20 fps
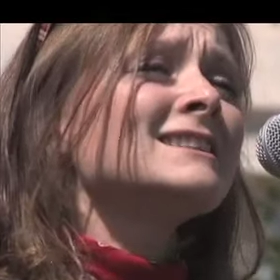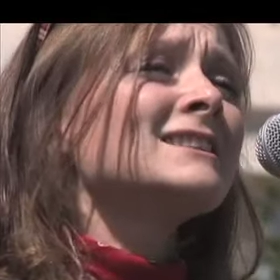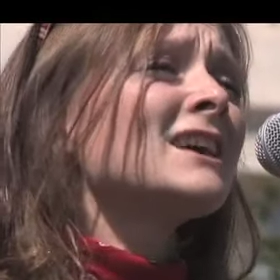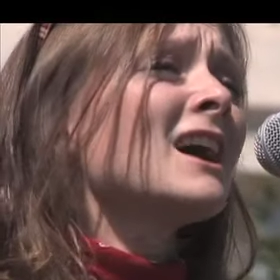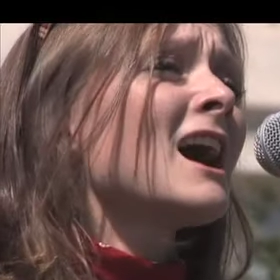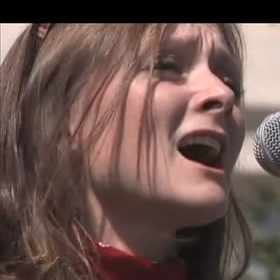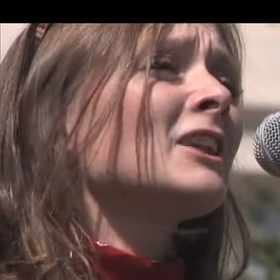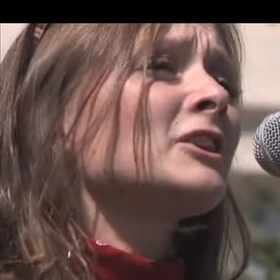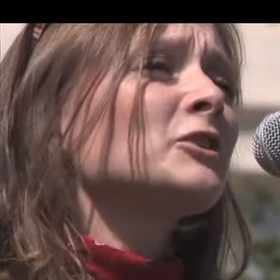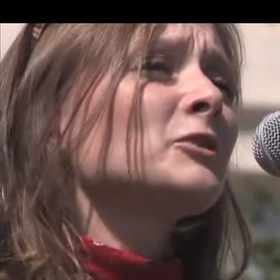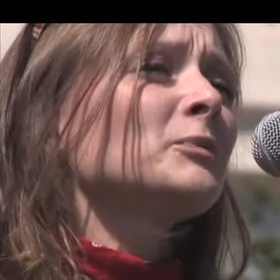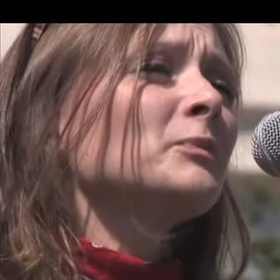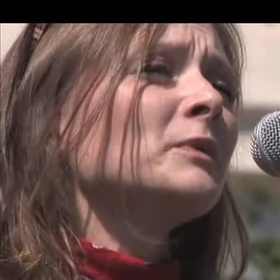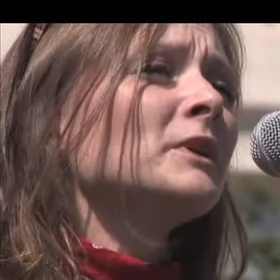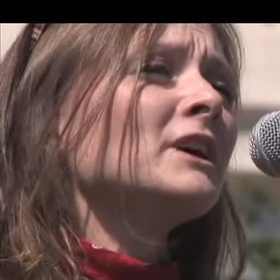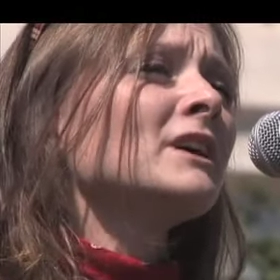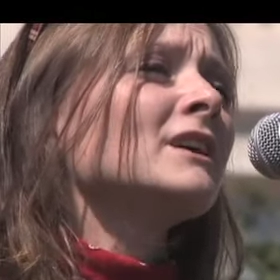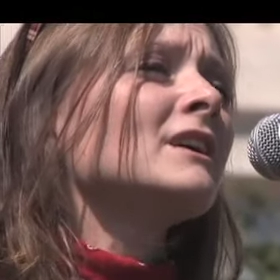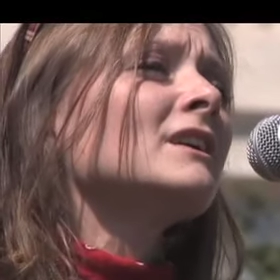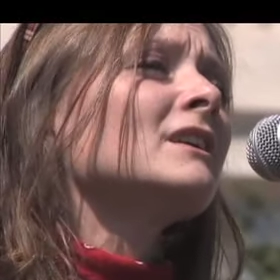Dollar
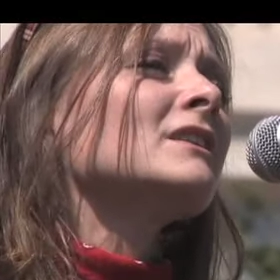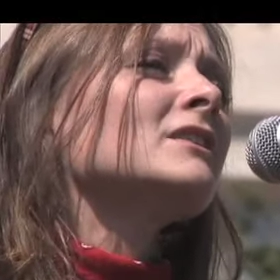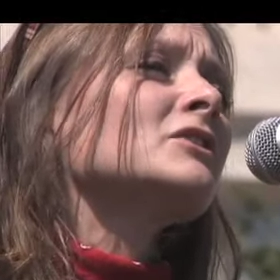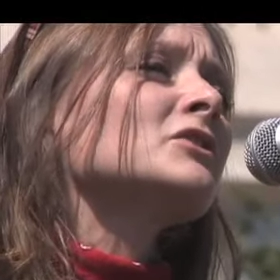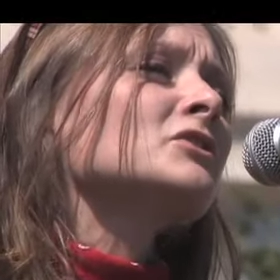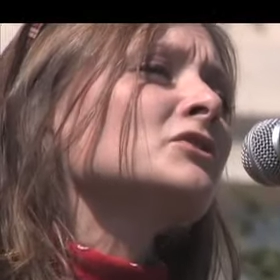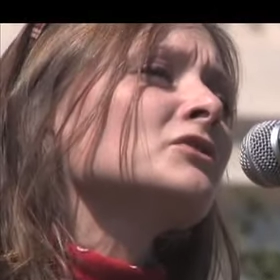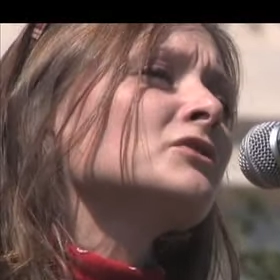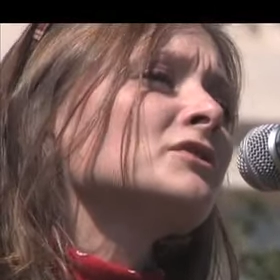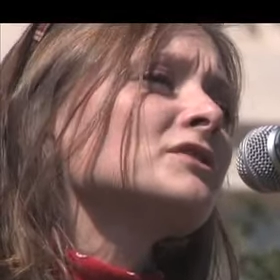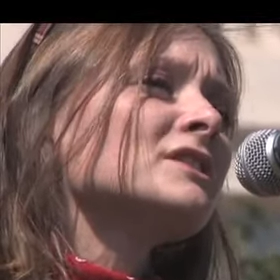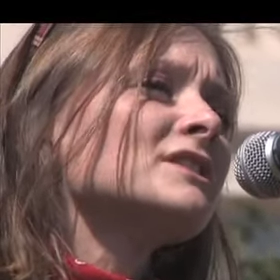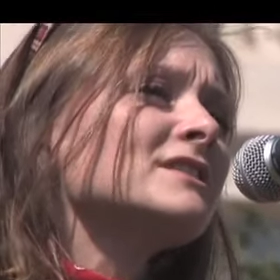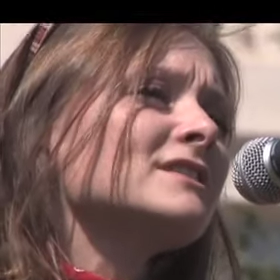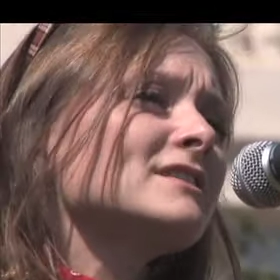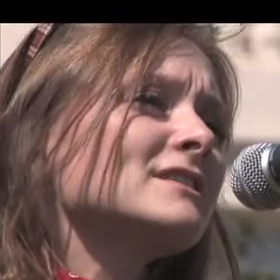bills, he